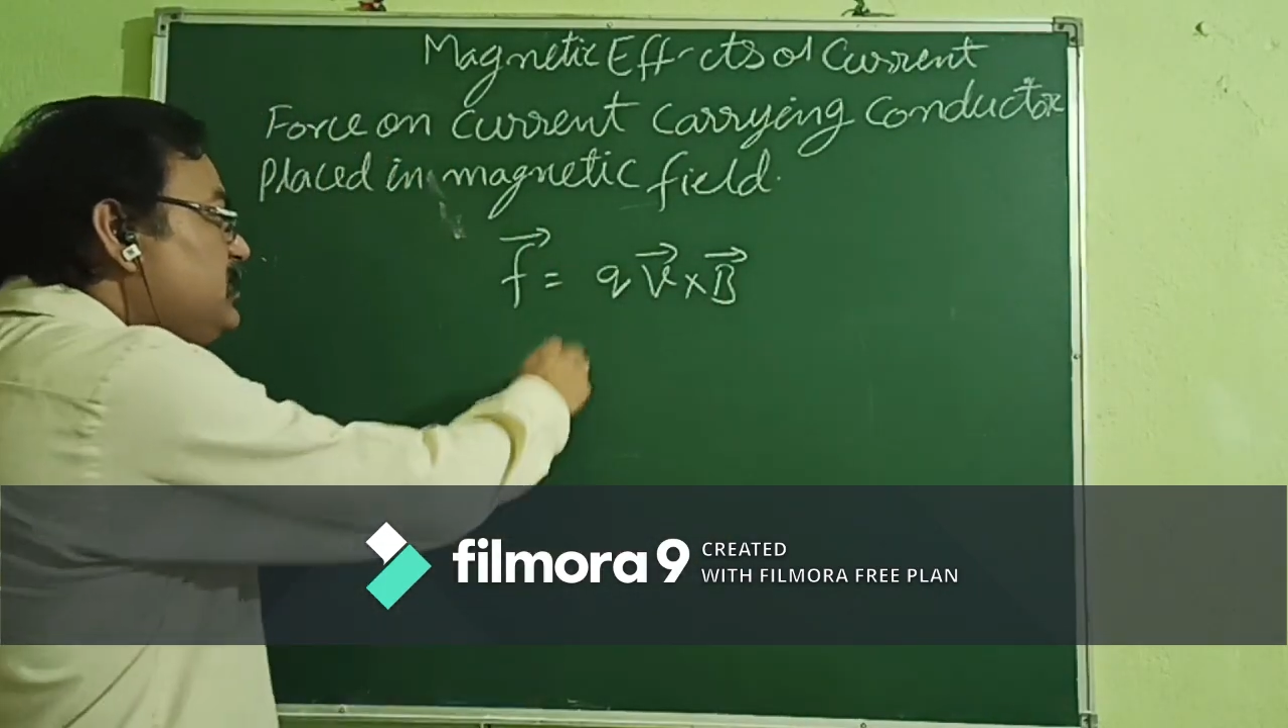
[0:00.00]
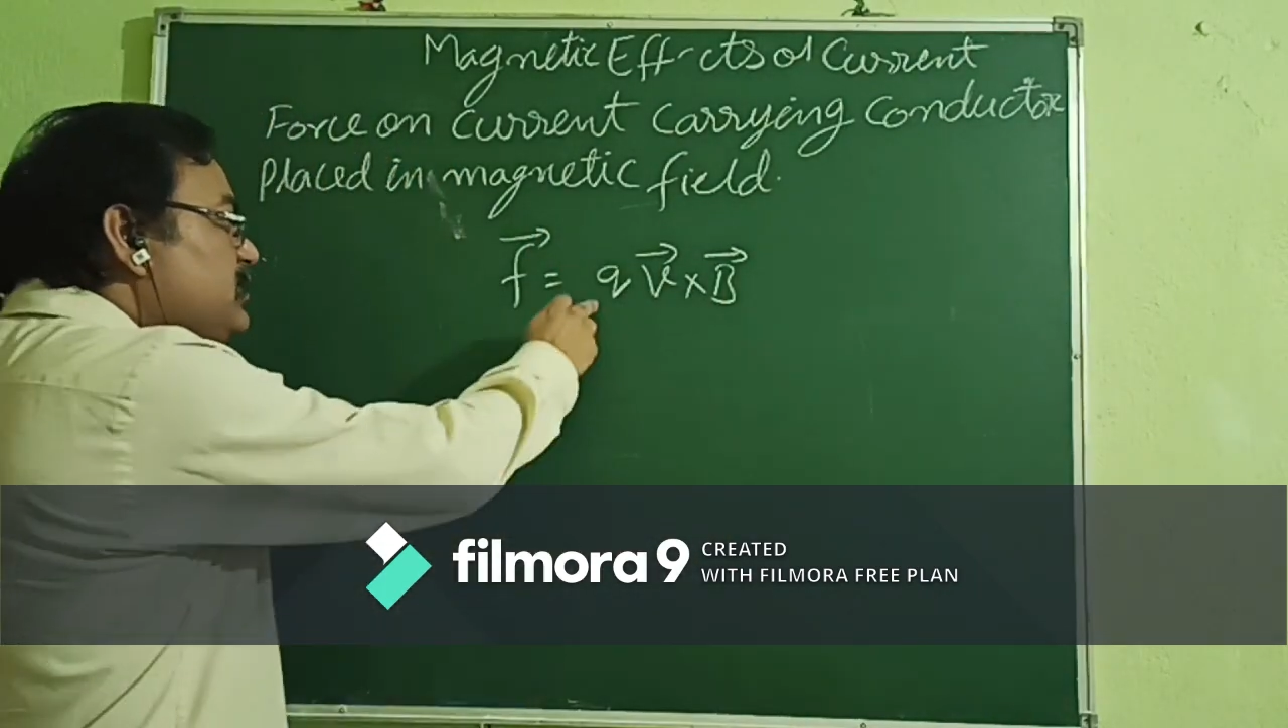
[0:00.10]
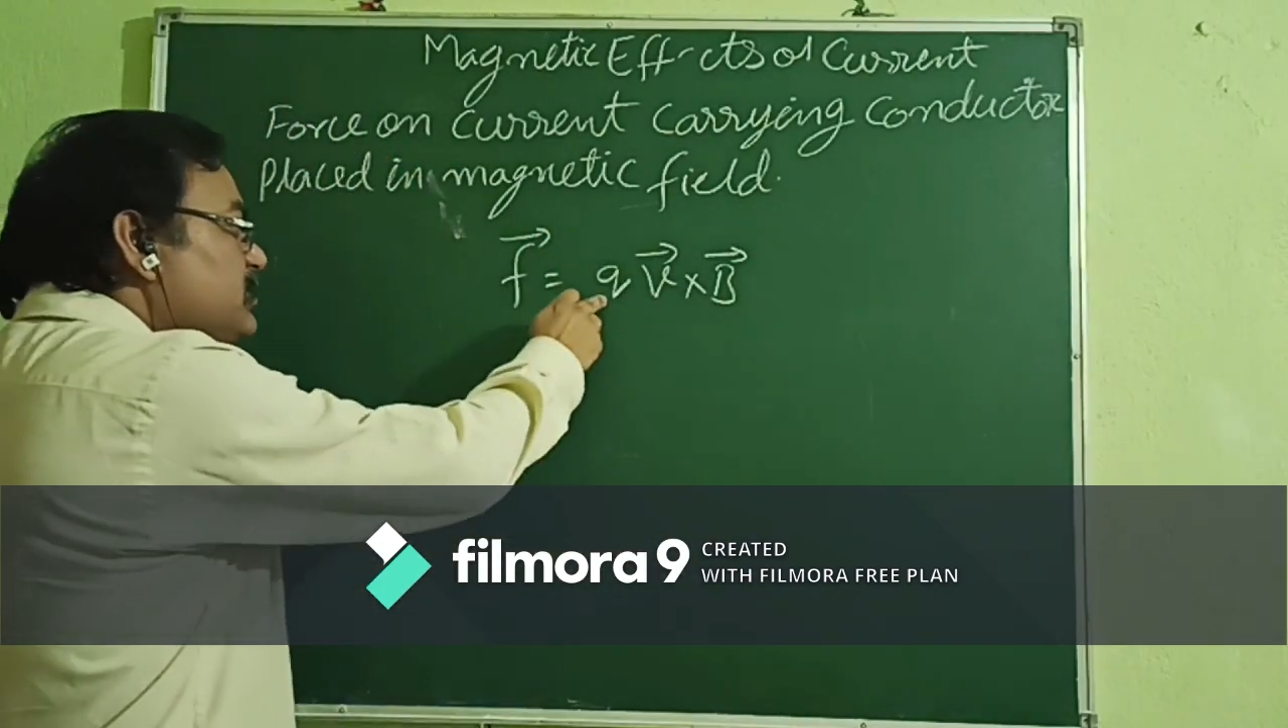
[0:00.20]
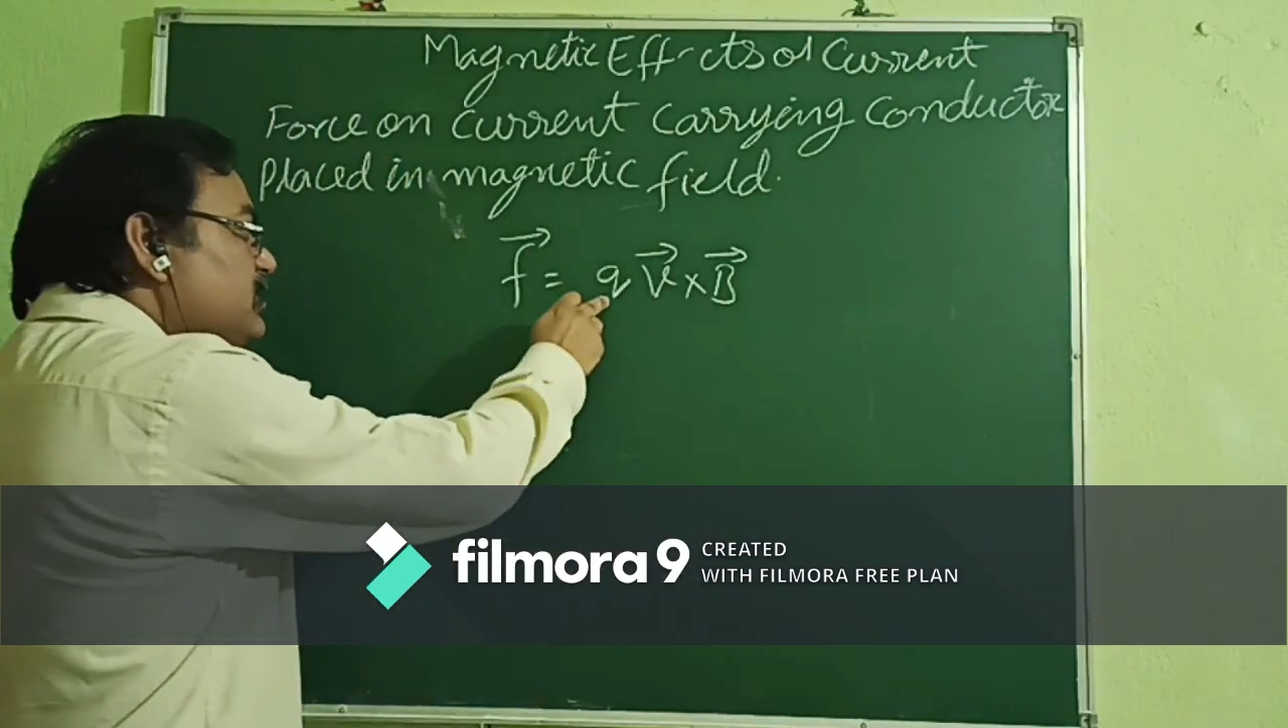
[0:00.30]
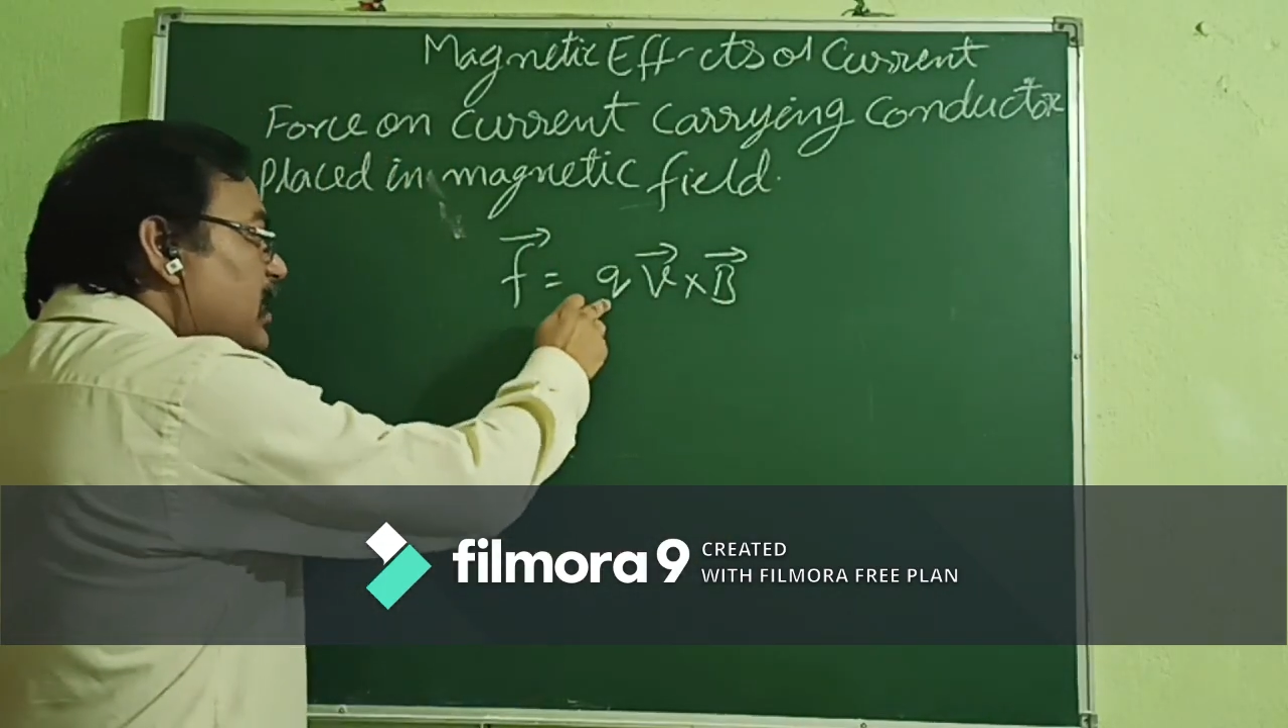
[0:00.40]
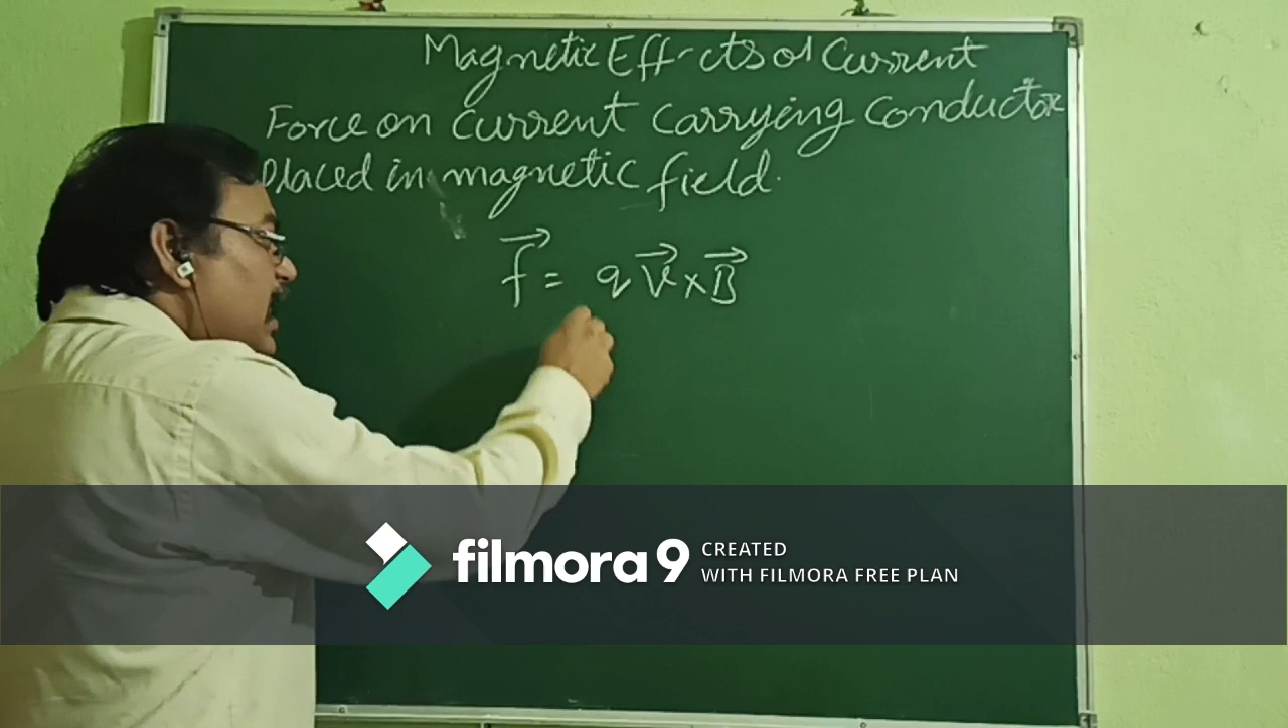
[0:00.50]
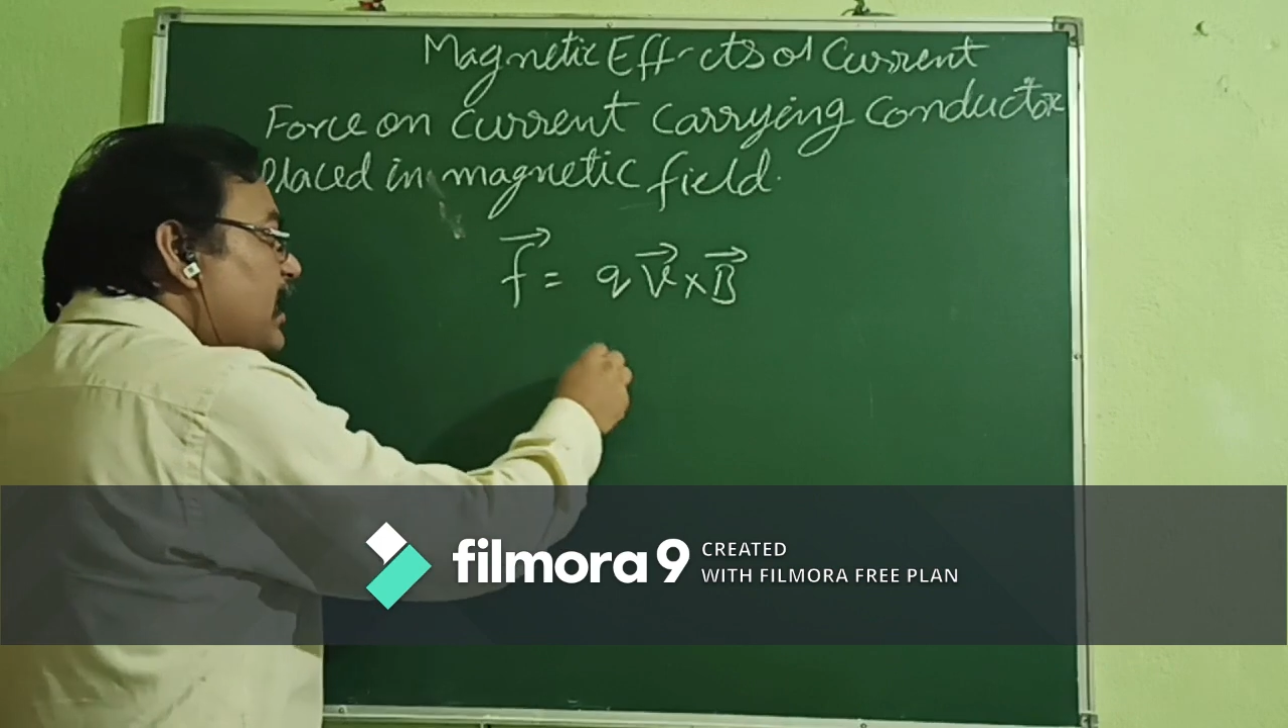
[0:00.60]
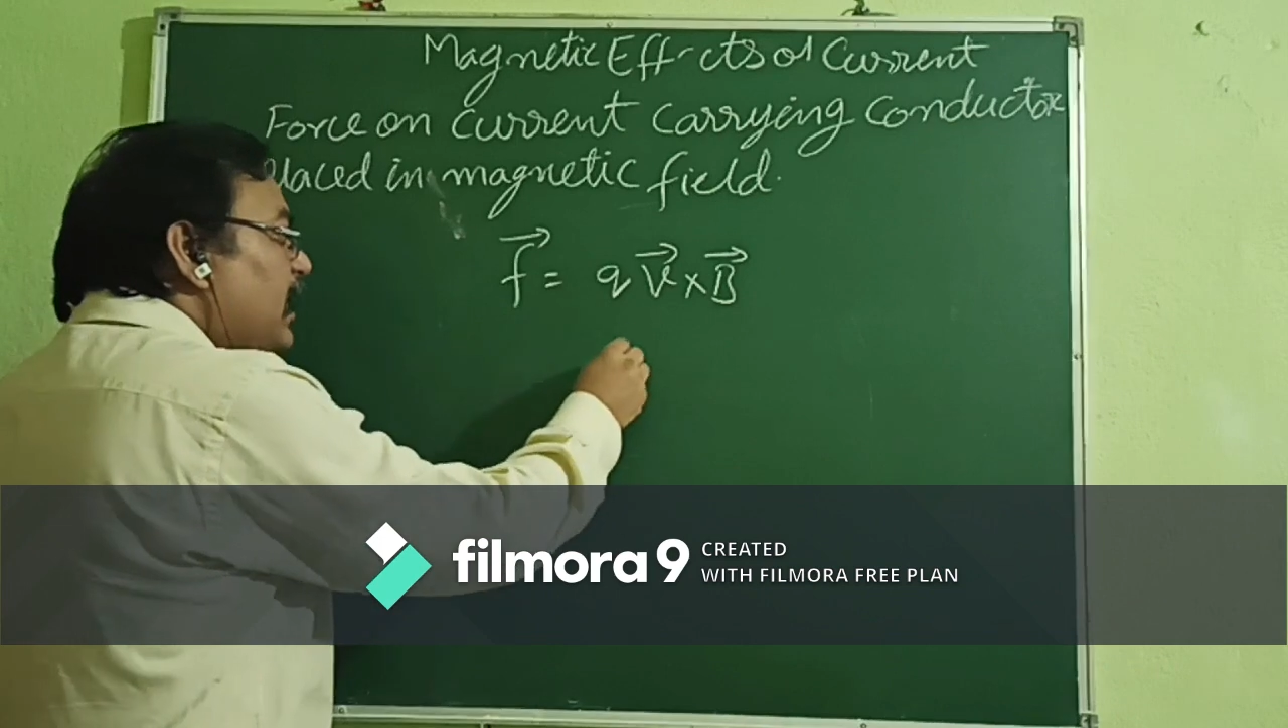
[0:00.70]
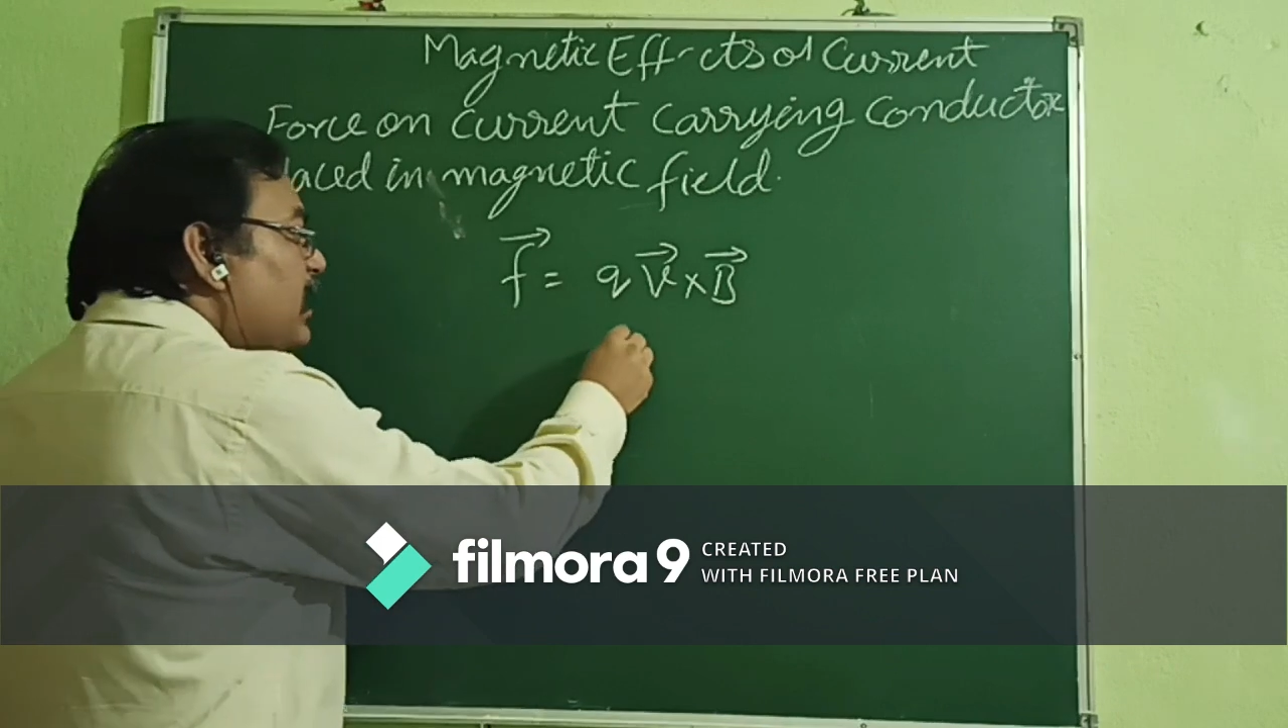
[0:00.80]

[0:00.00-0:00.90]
is an